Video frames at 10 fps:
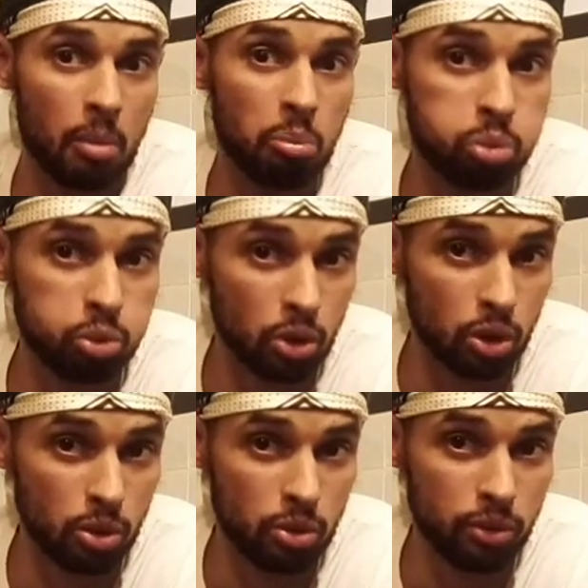
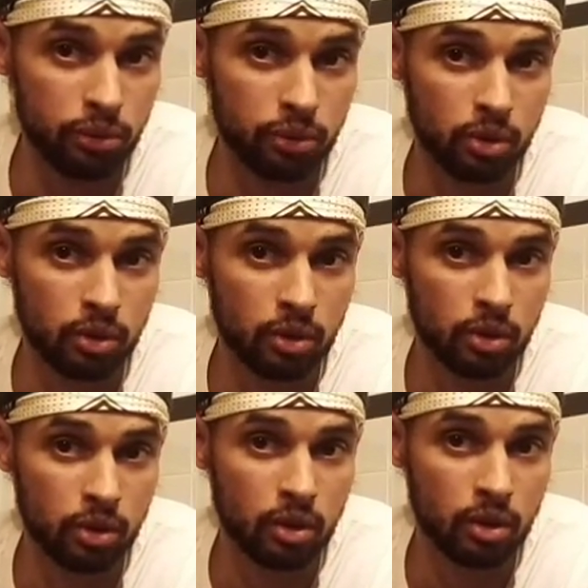prove,
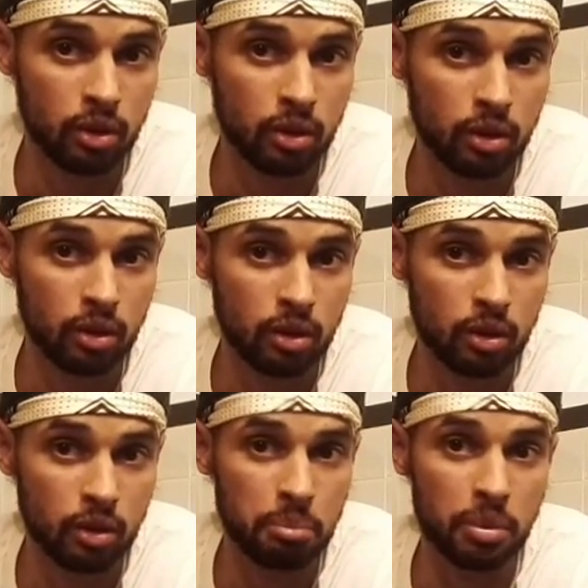
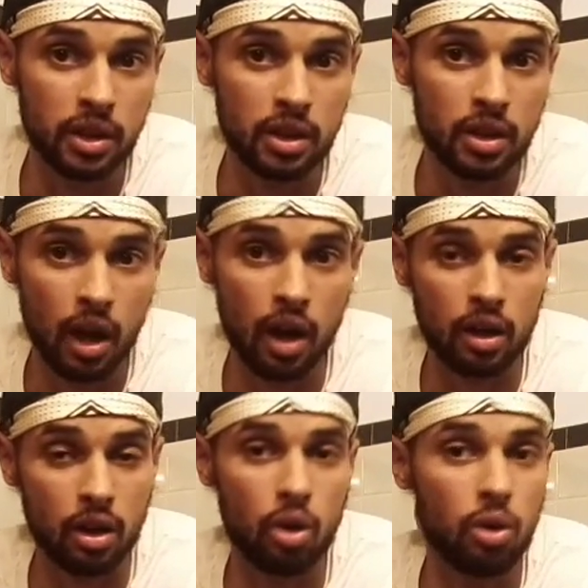
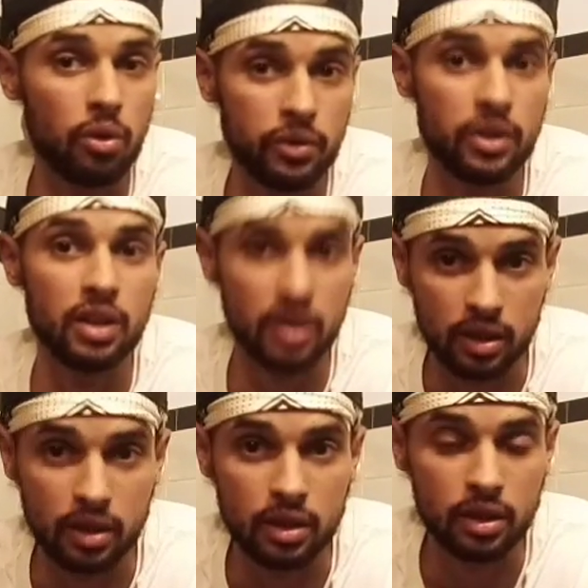
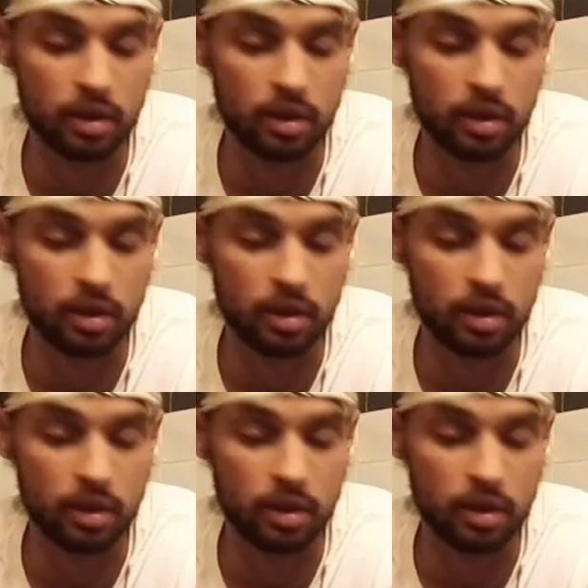P-R-O-V-E,